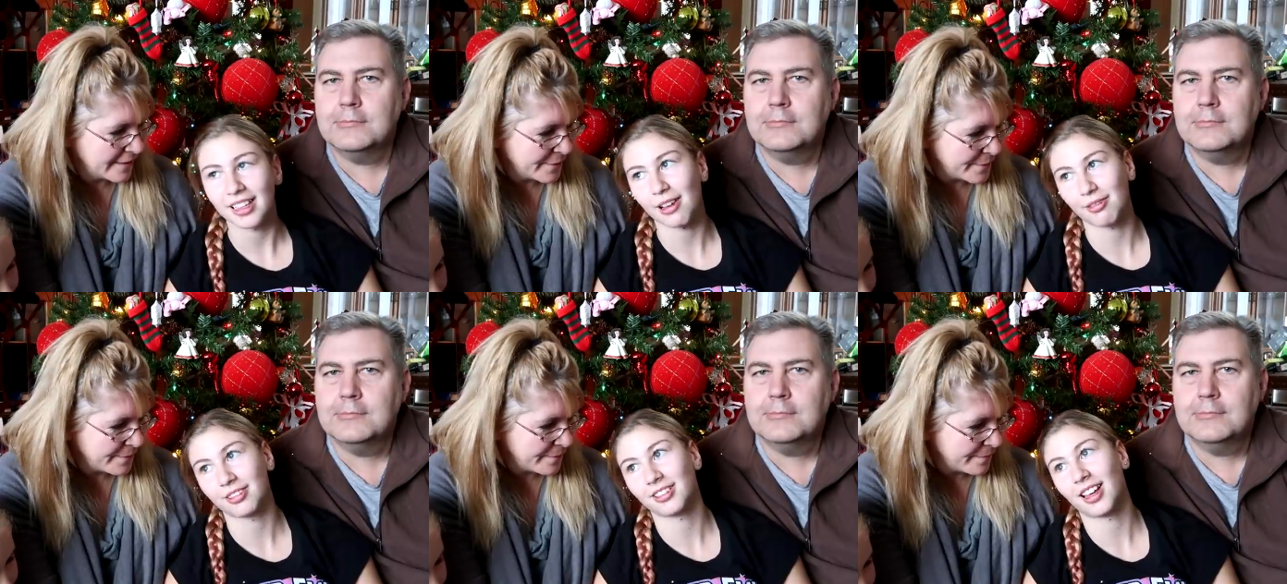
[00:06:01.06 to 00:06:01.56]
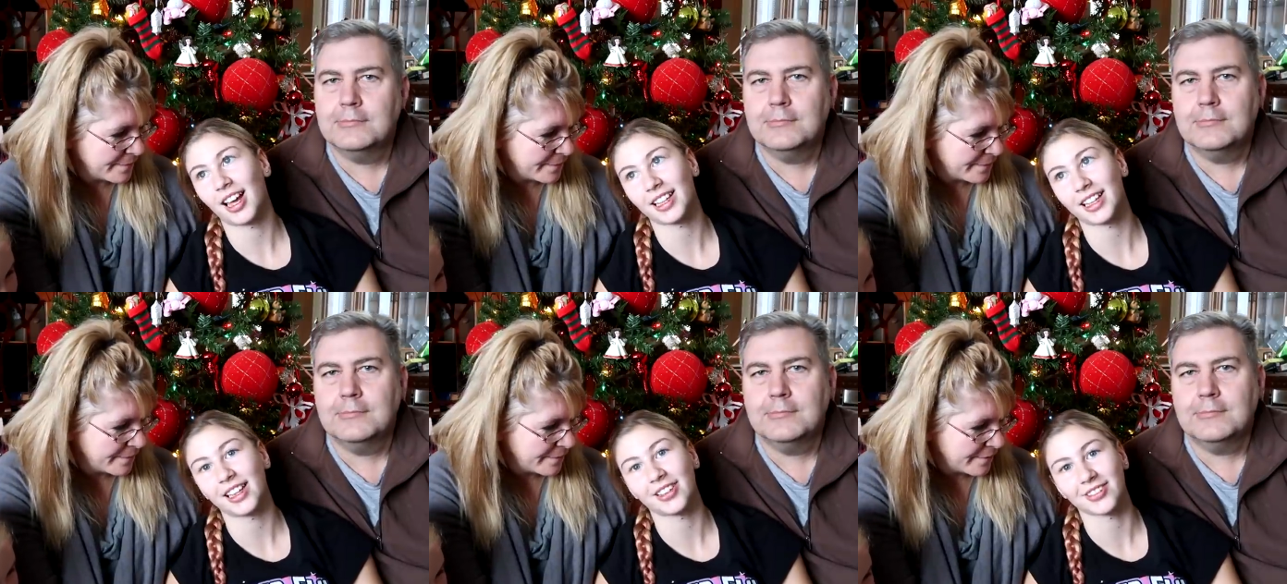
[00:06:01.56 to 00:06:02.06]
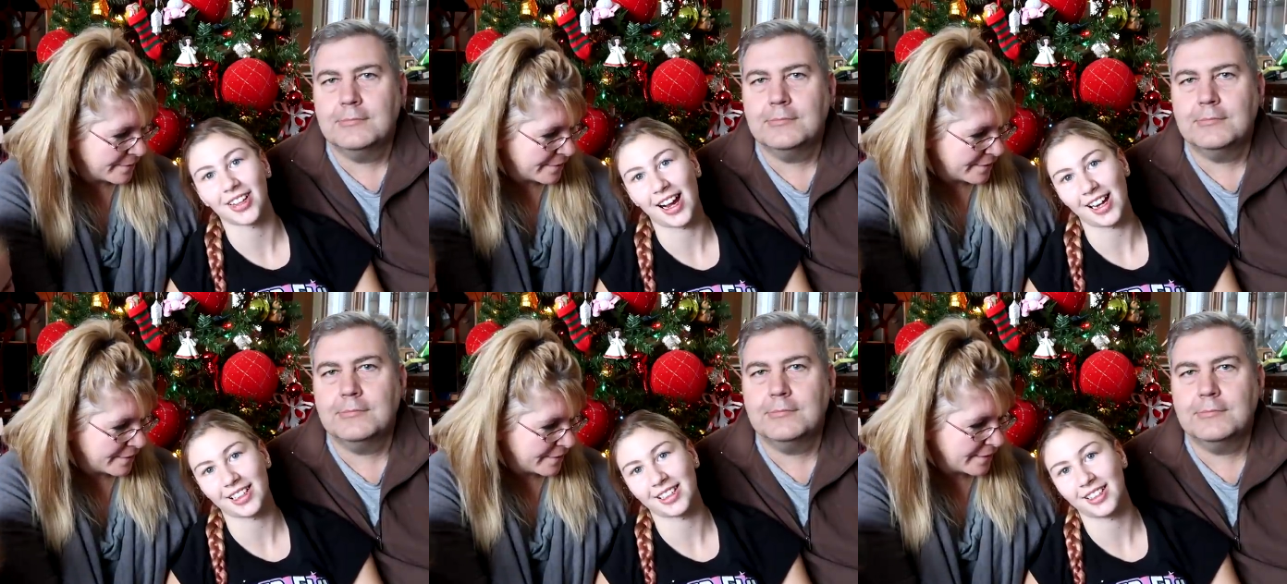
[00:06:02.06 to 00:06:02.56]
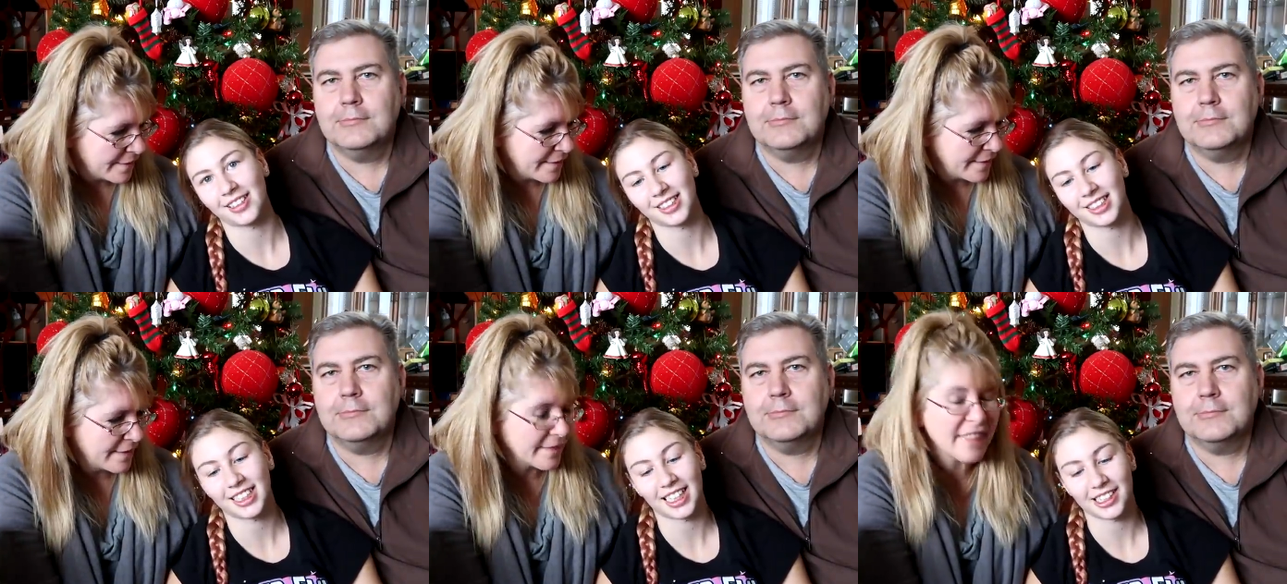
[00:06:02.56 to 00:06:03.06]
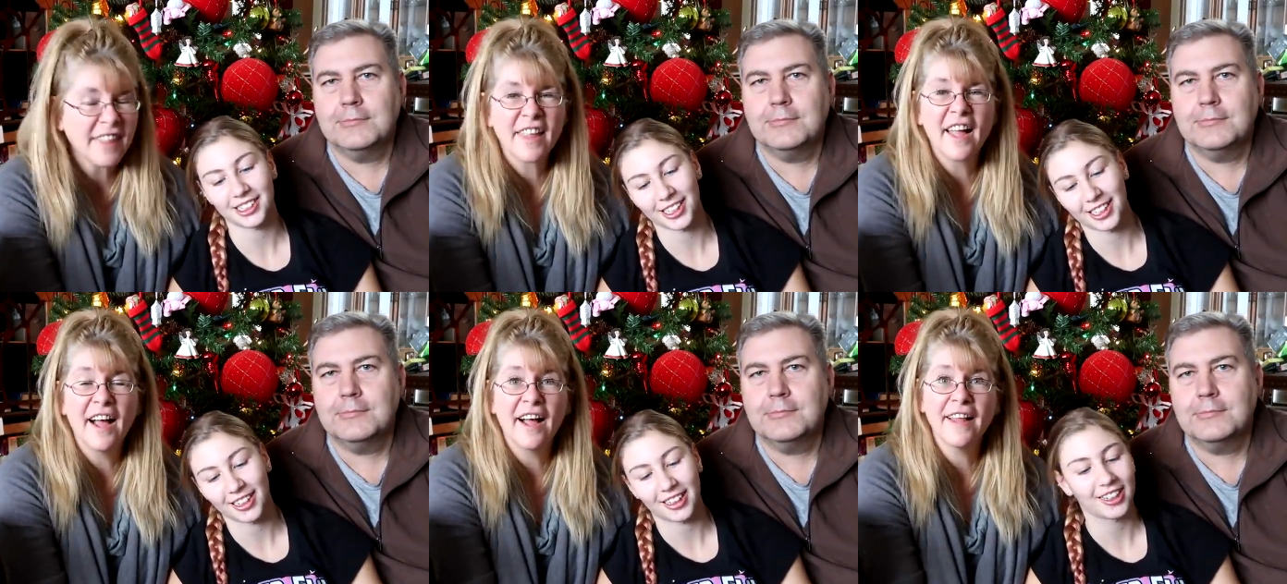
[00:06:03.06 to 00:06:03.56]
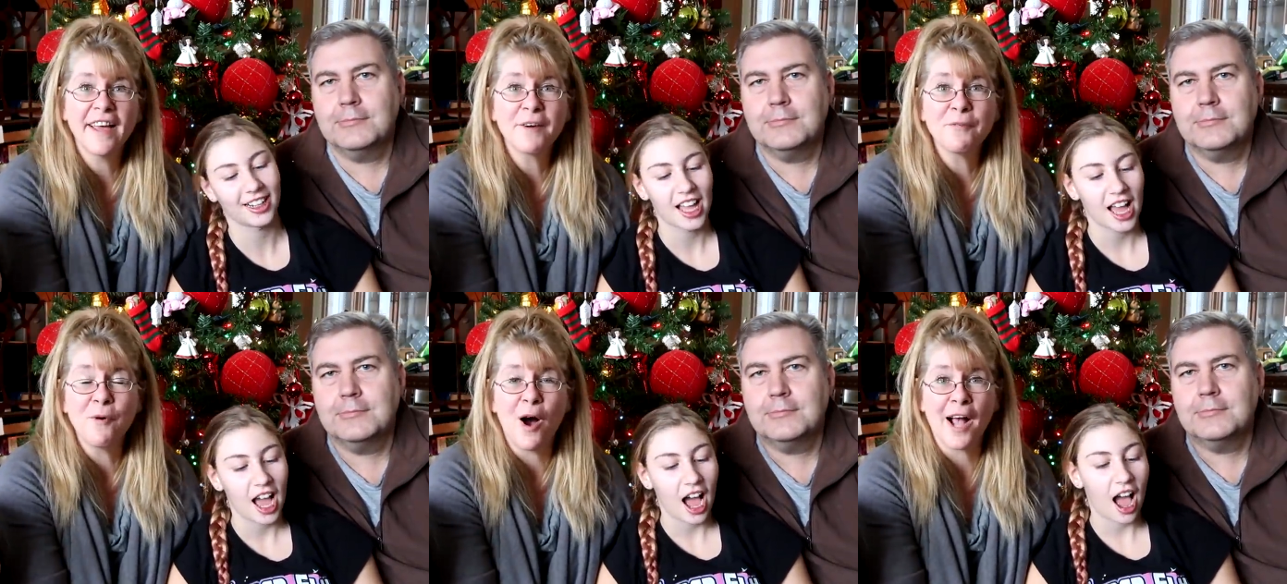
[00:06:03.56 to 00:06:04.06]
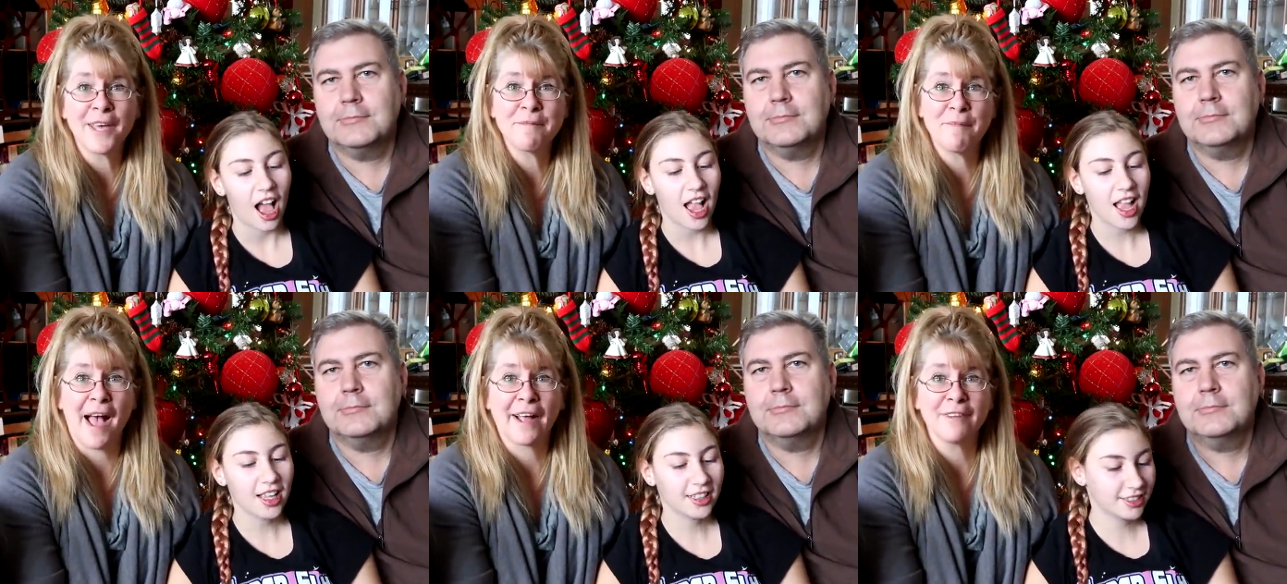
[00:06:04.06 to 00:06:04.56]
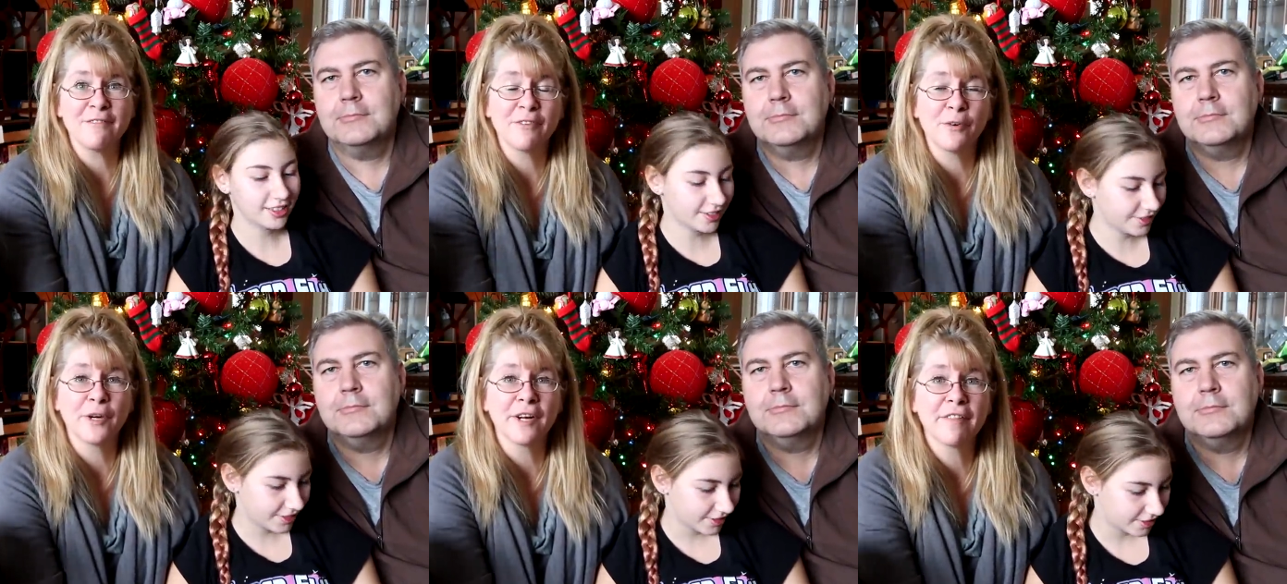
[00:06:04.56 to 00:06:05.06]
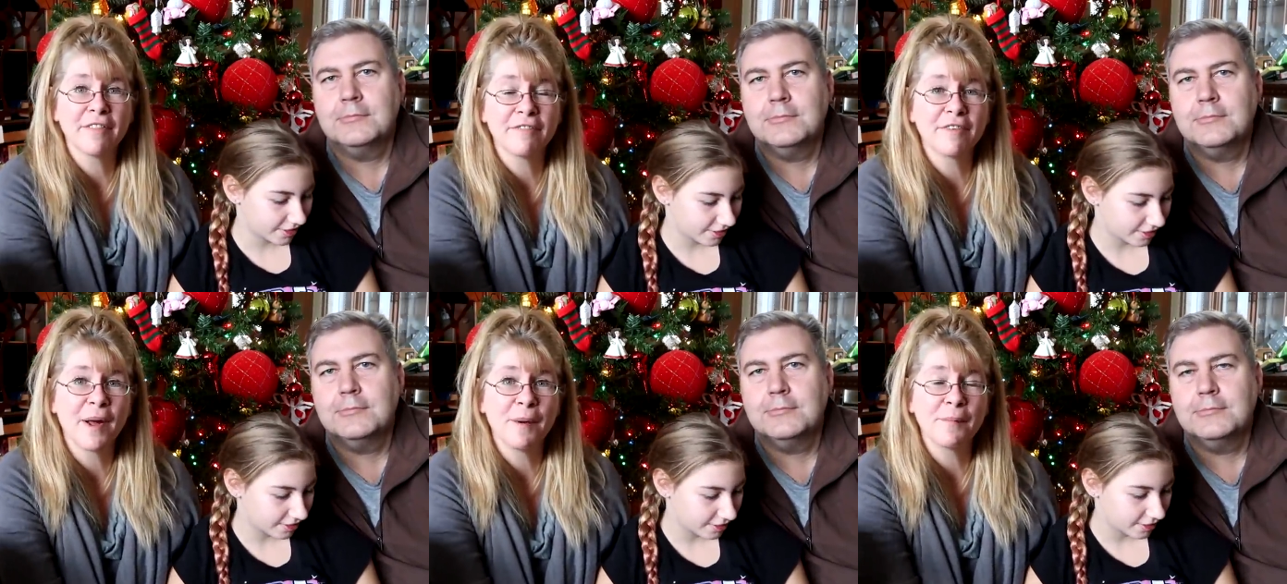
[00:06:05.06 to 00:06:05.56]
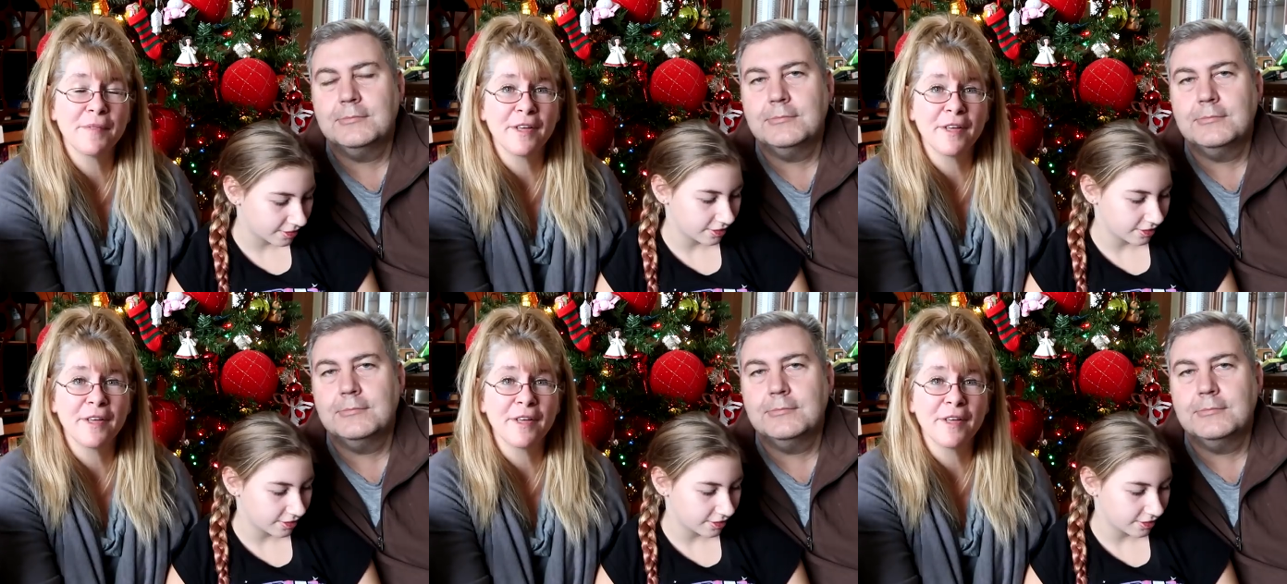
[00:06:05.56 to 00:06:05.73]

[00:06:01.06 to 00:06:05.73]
Speaker 1: Oh, I like riding her and catching
Speaker 2: her. I like walking back and forth from